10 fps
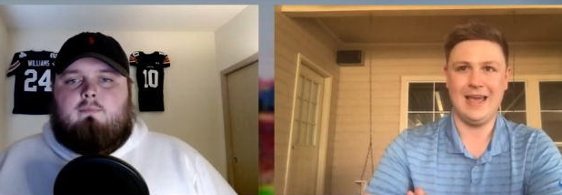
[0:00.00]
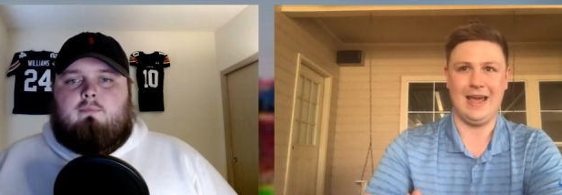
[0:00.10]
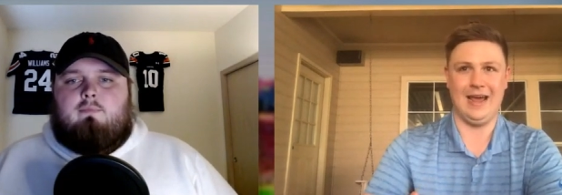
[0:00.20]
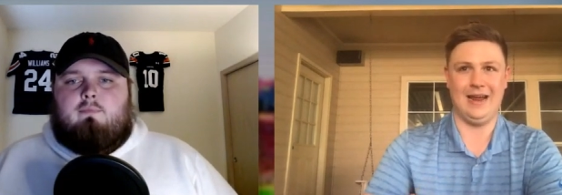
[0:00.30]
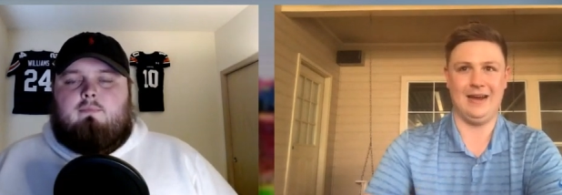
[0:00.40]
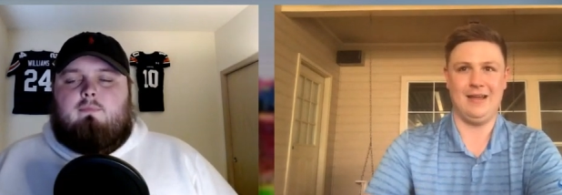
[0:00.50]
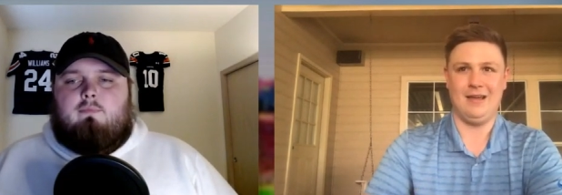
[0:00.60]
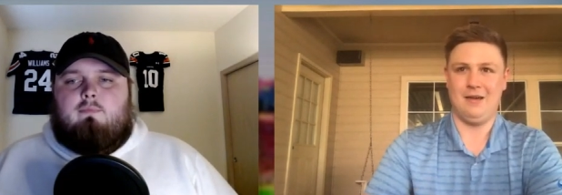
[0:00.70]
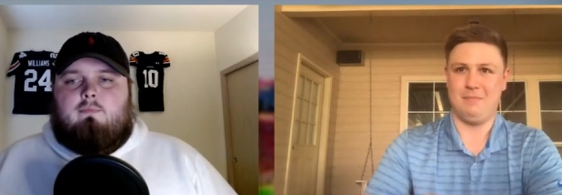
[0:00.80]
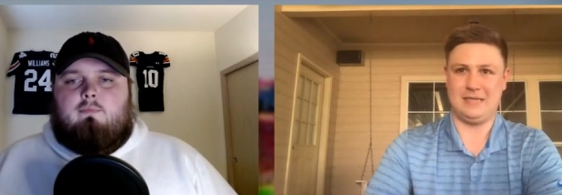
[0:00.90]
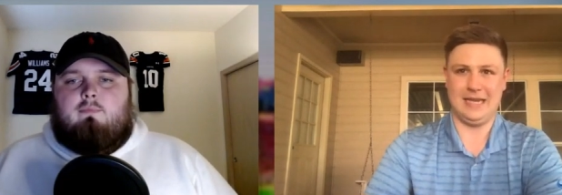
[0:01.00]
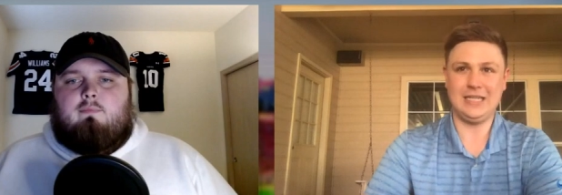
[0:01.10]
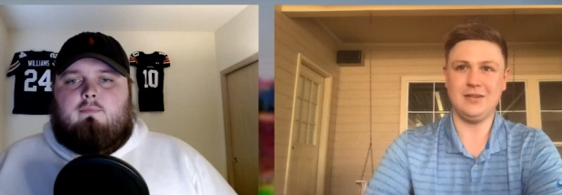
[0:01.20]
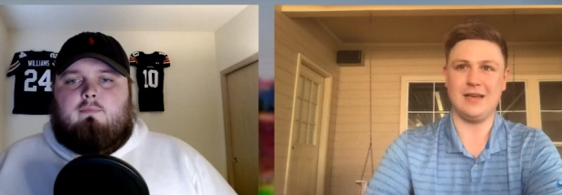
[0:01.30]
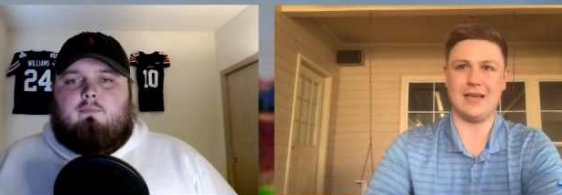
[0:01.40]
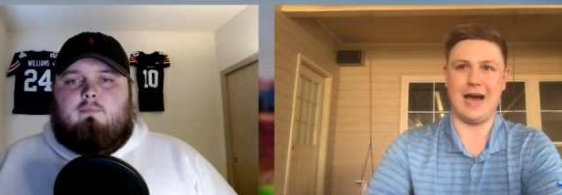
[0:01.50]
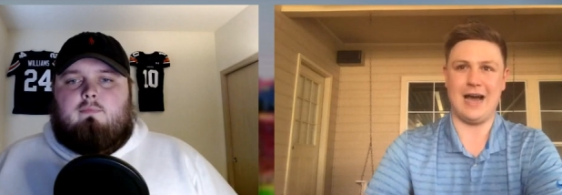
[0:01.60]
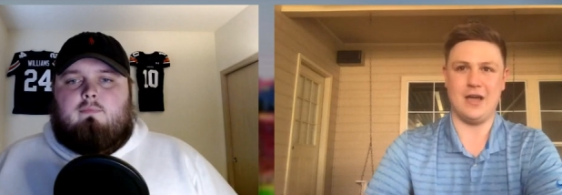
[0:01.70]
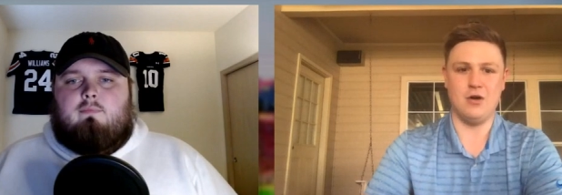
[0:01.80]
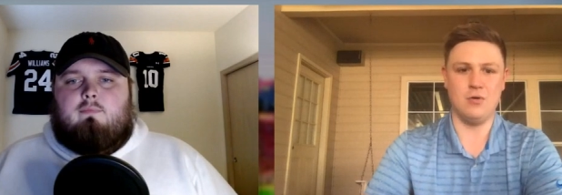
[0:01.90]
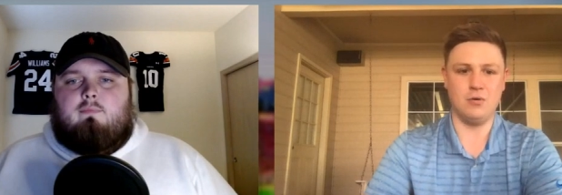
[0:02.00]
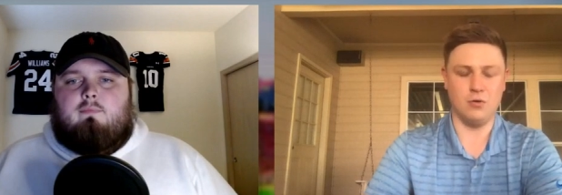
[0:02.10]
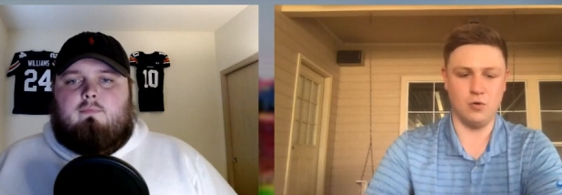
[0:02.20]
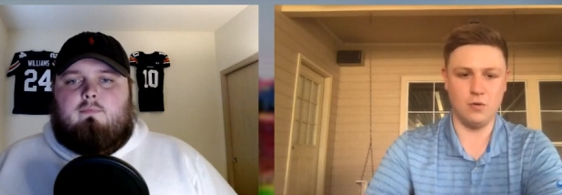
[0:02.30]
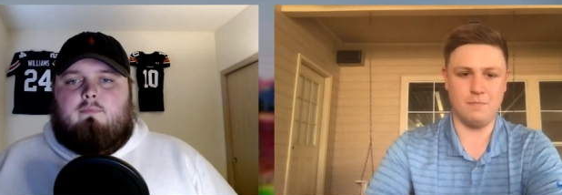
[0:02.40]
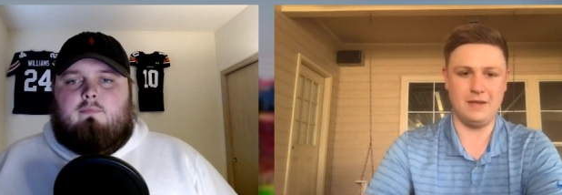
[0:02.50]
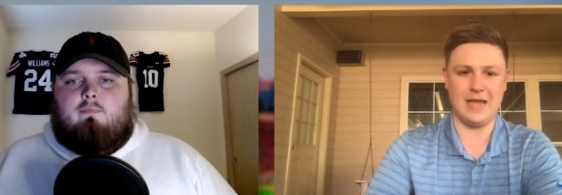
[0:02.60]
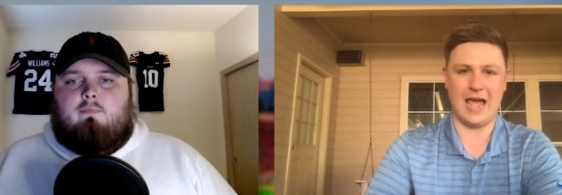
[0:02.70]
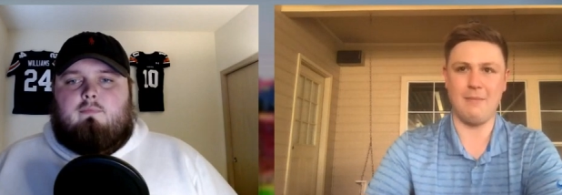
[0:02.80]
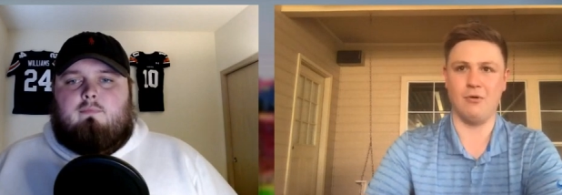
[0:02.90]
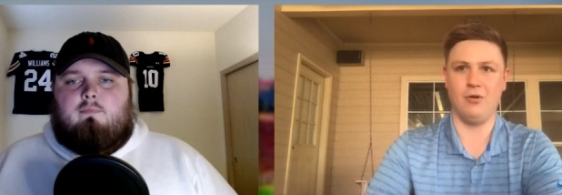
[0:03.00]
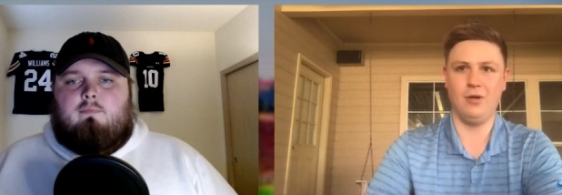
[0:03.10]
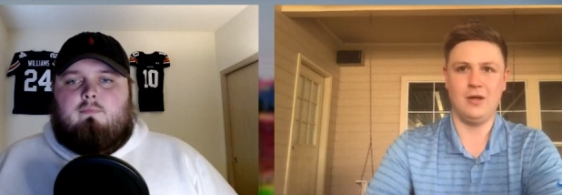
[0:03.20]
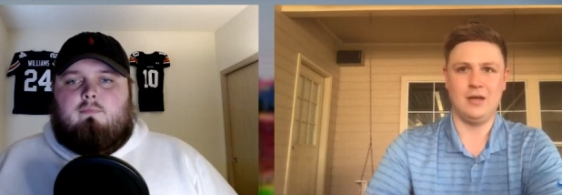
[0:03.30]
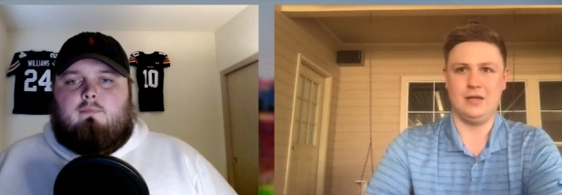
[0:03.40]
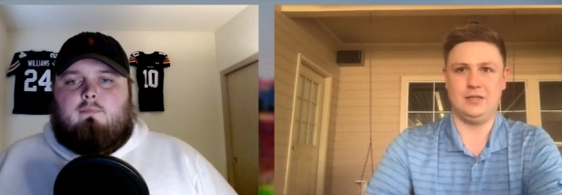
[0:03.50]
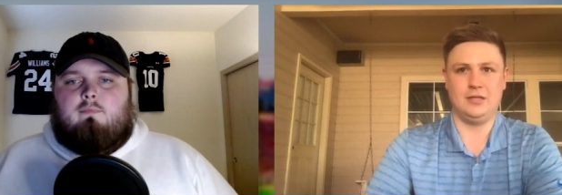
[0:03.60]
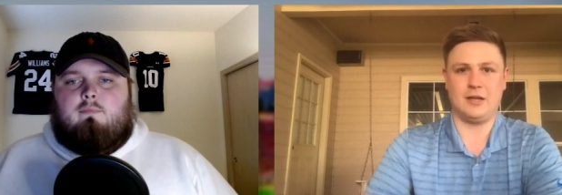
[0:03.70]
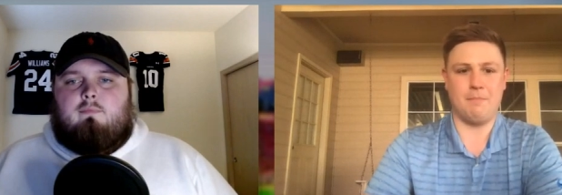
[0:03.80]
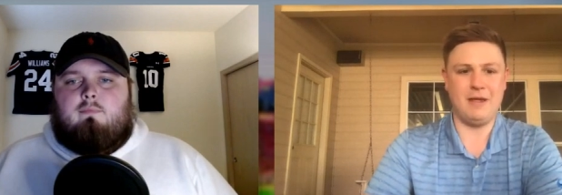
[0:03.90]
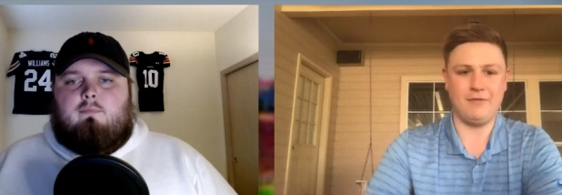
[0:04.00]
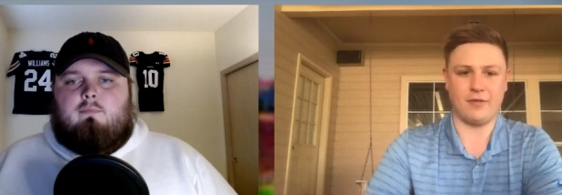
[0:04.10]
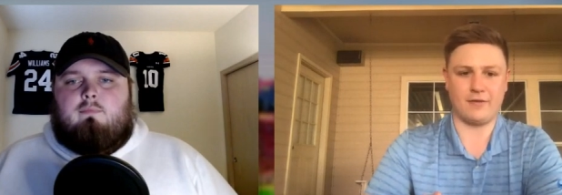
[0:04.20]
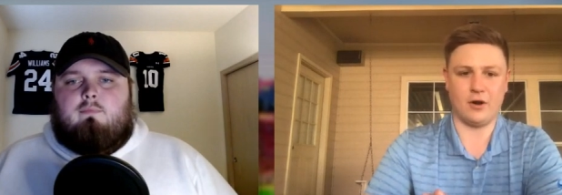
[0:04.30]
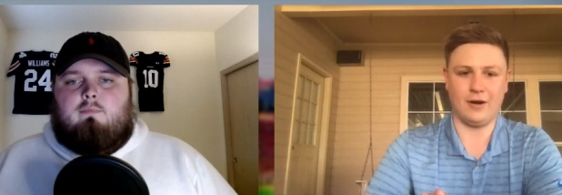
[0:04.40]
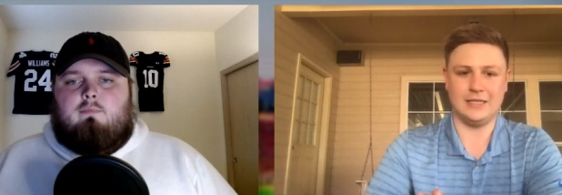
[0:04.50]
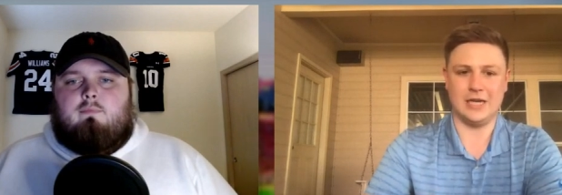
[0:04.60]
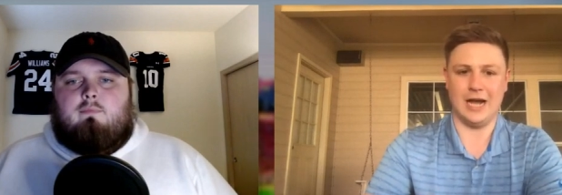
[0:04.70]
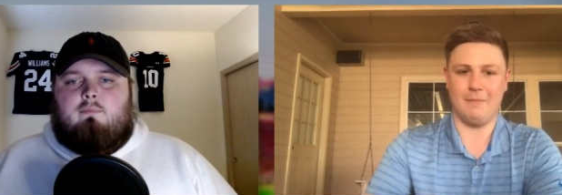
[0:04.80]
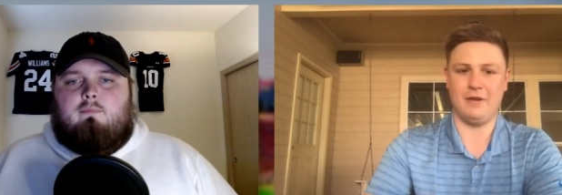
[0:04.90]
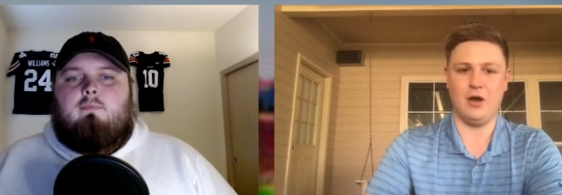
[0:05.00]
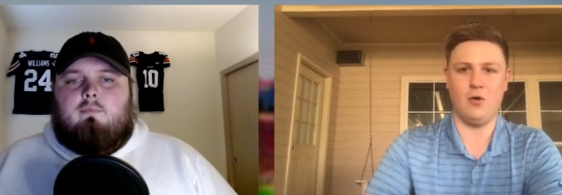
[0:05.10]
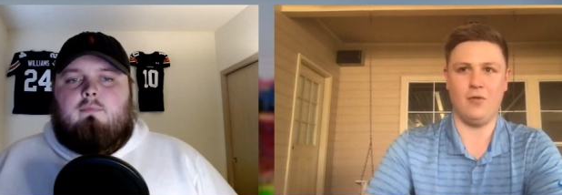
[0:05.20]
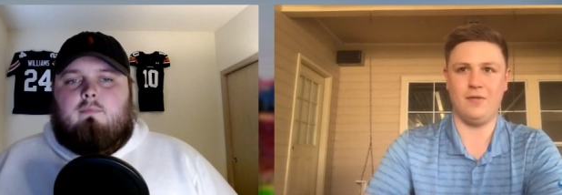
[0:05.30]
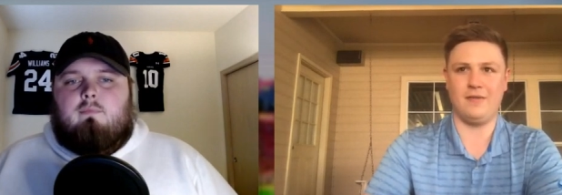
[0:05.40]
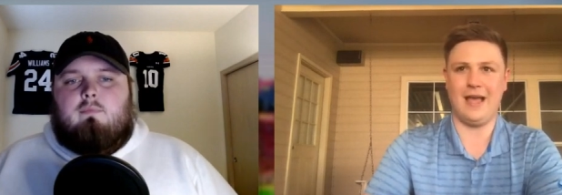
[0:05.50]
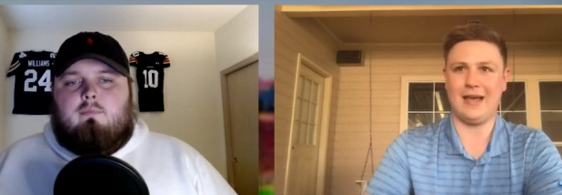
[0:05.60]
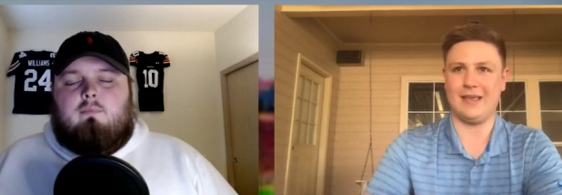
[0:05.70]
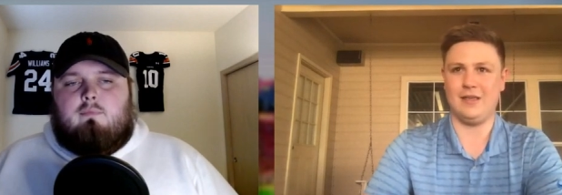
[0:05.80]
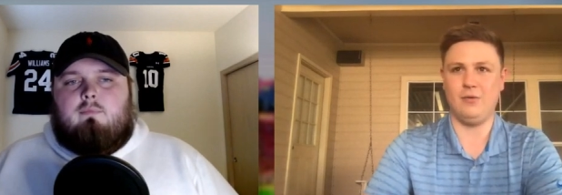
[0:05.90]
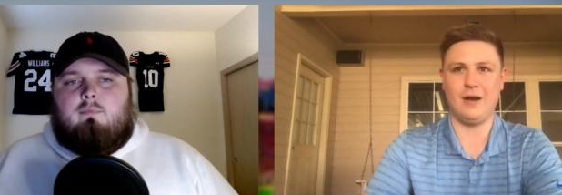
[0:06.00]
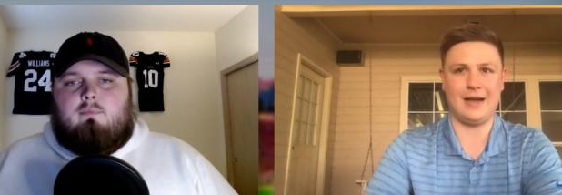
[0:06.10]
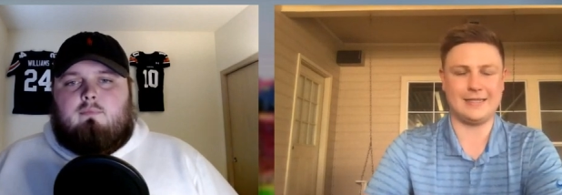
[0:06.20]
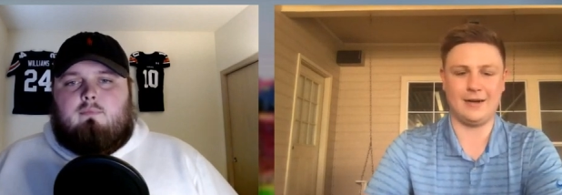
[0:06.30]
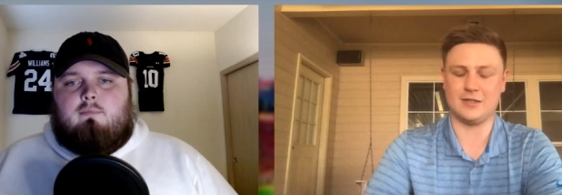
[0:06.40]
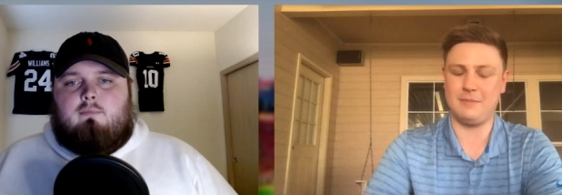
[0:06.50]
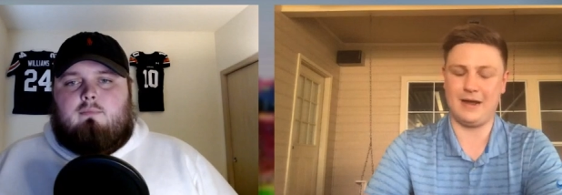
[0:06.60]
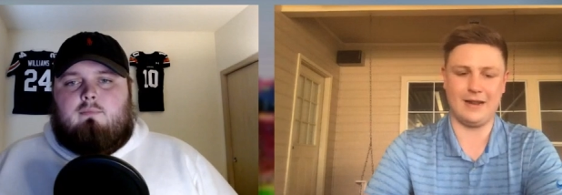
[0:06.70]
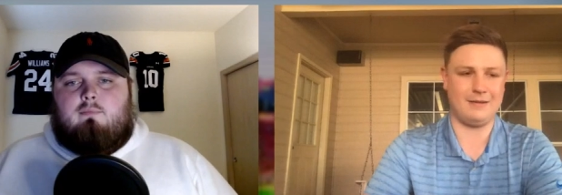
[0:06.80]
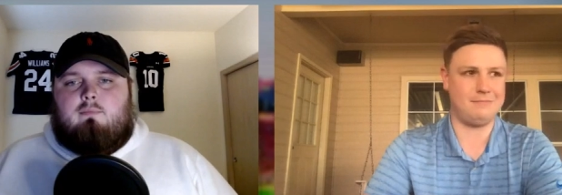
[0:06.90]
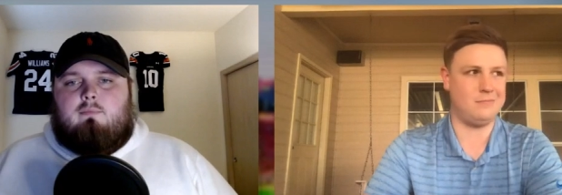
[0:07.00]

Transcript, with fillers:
Speaker 1: and potentially a guy who would be able to compete for the starting job. You know, Zach, you and I talked about it,